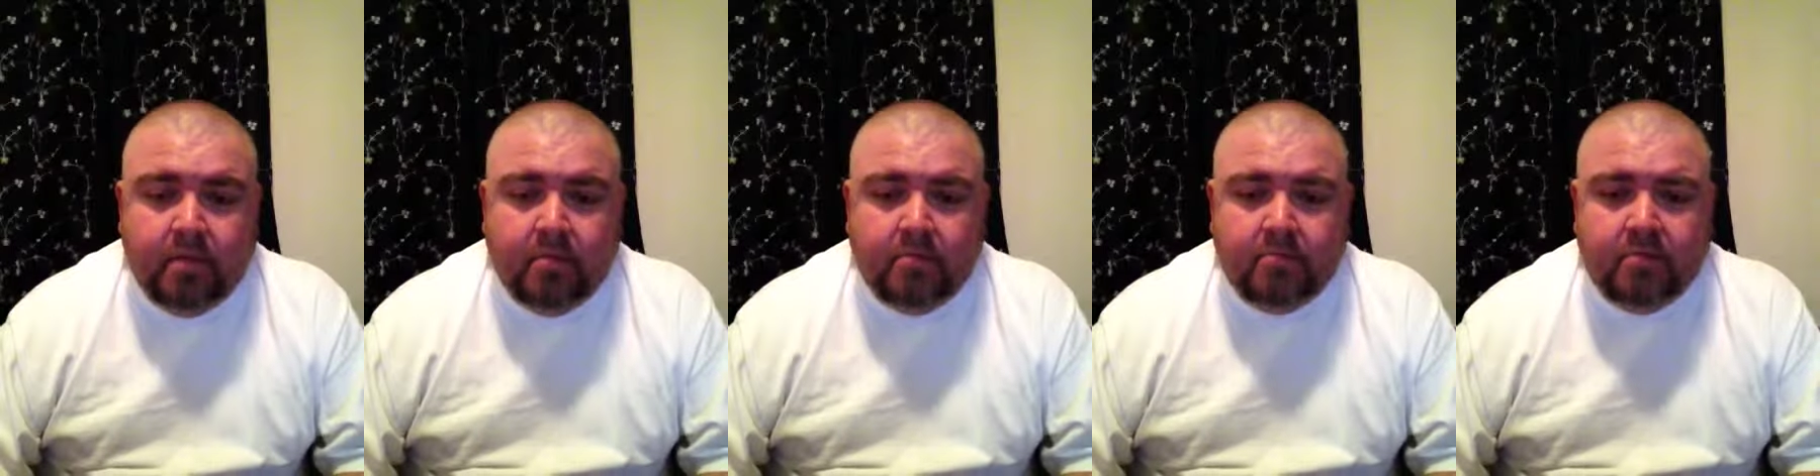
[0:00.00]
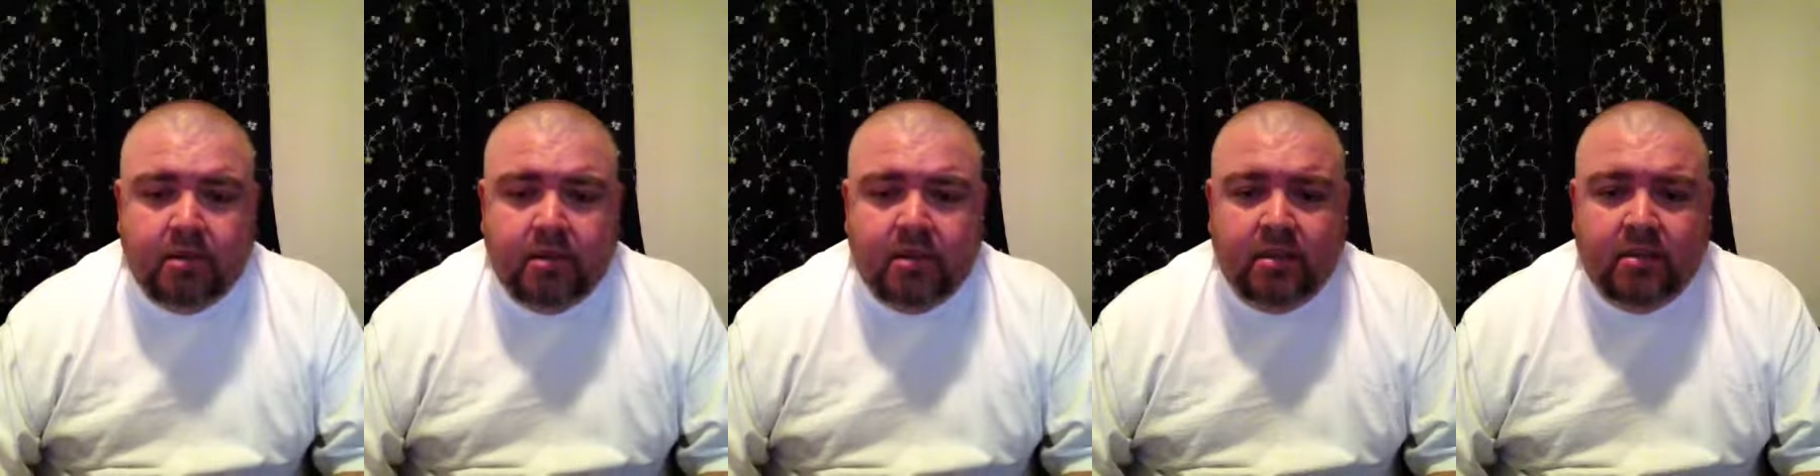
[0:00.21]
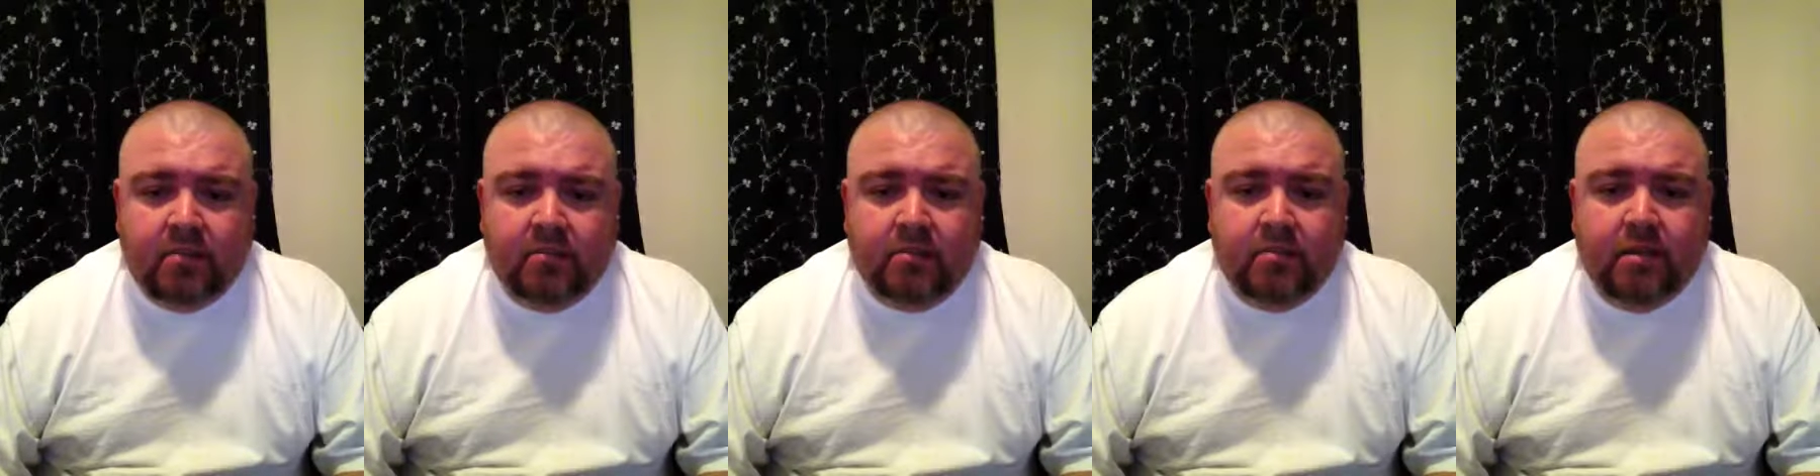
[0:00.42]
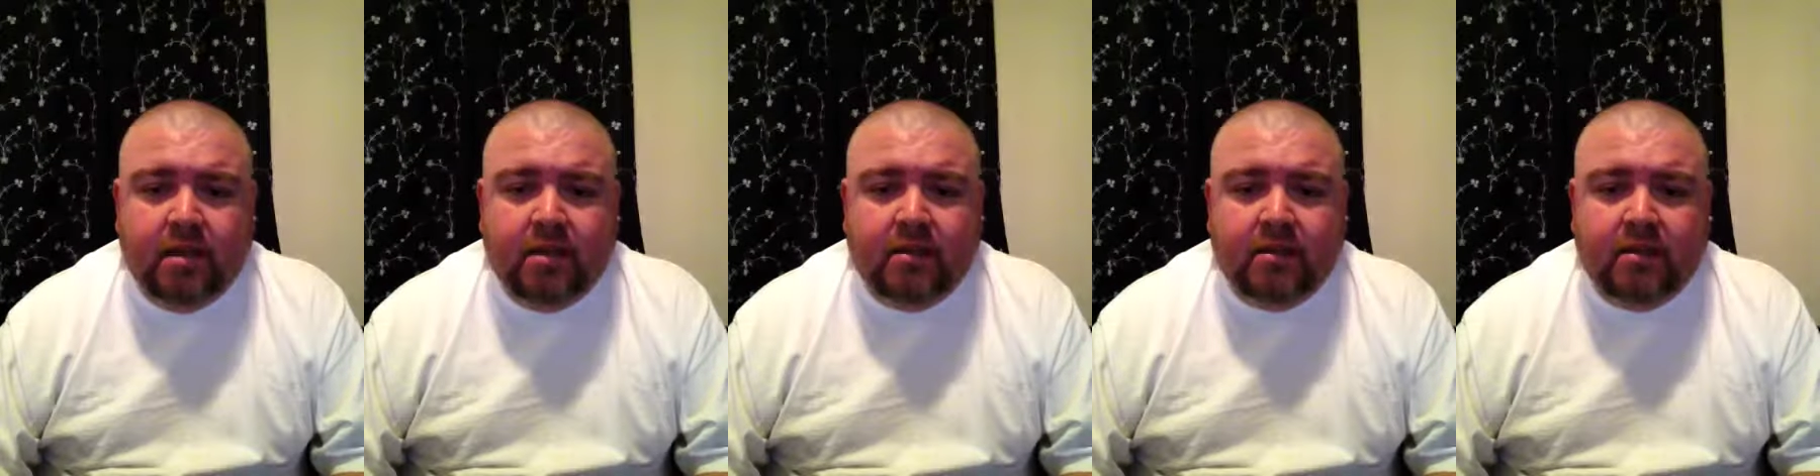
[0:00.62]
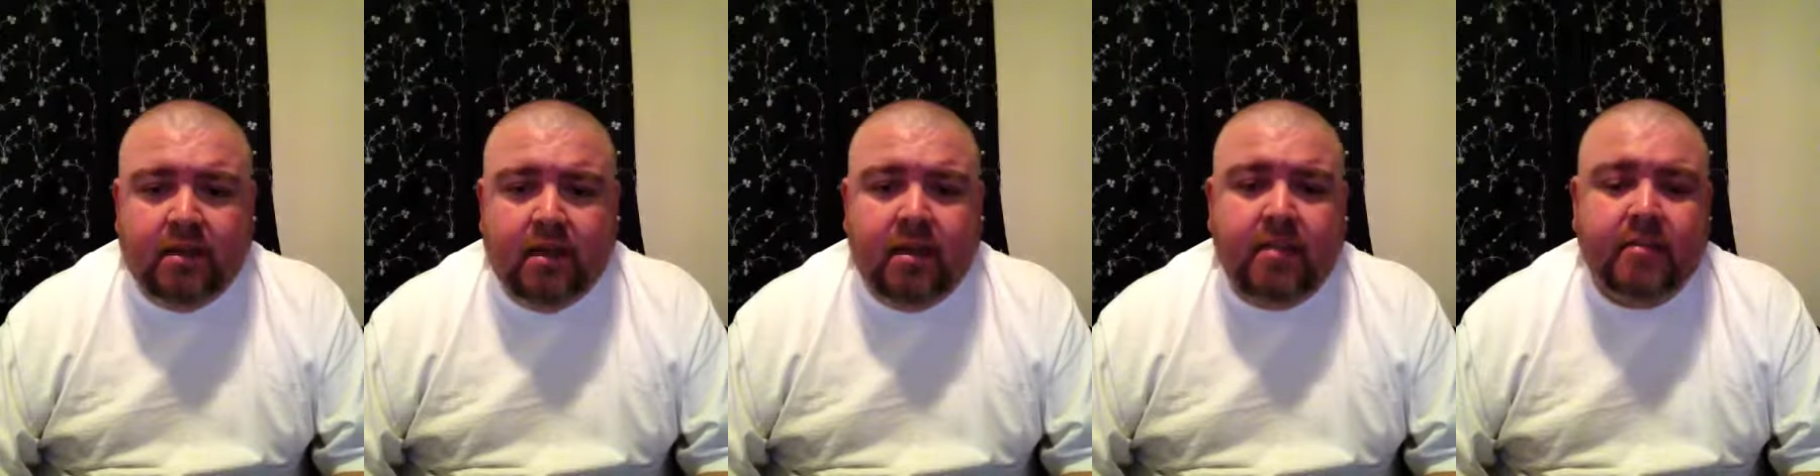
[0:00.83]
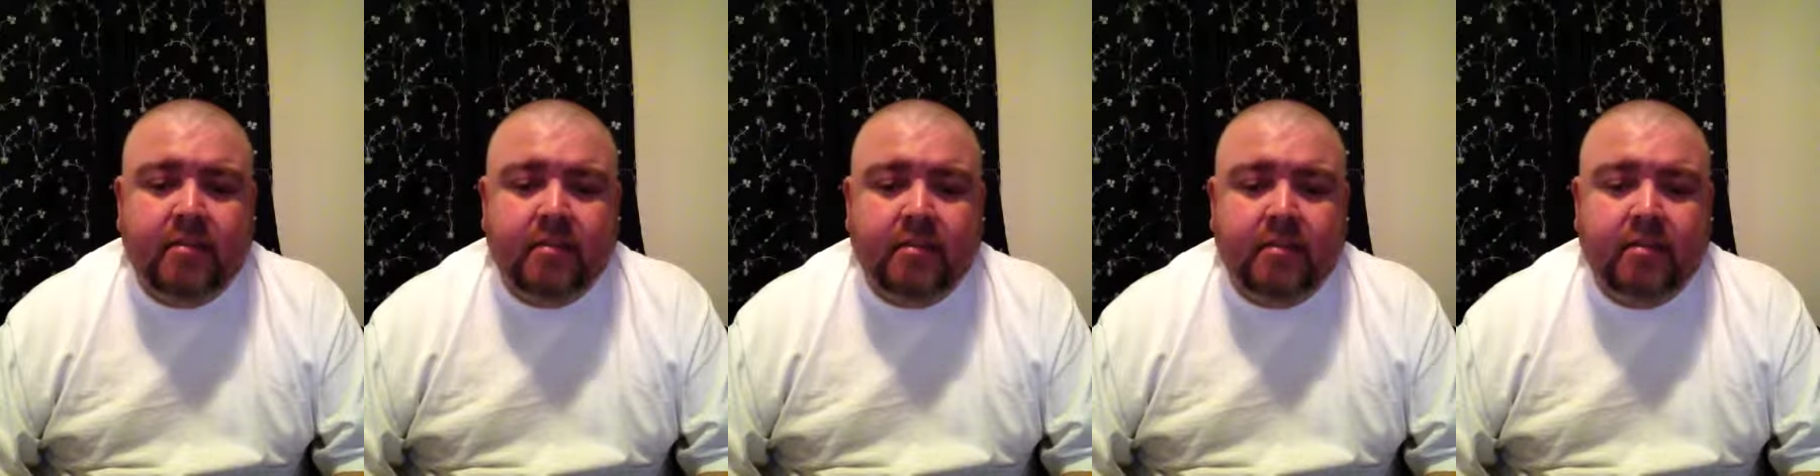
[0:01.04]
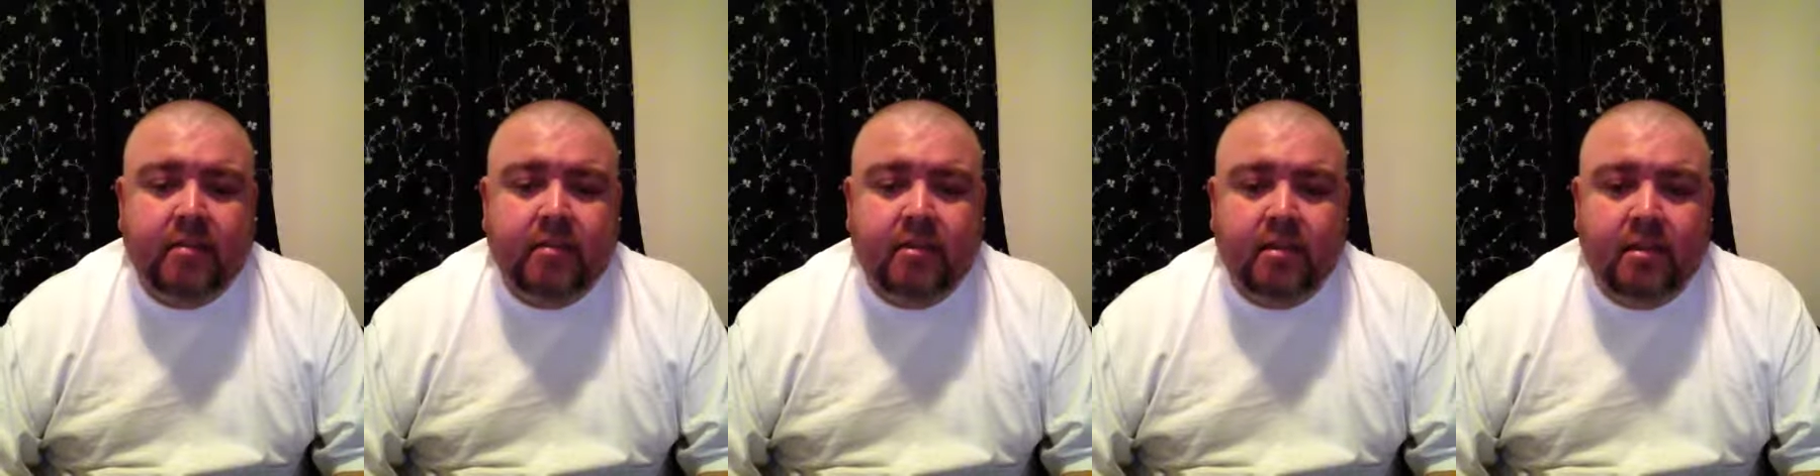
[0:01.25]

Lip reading: making a podcast,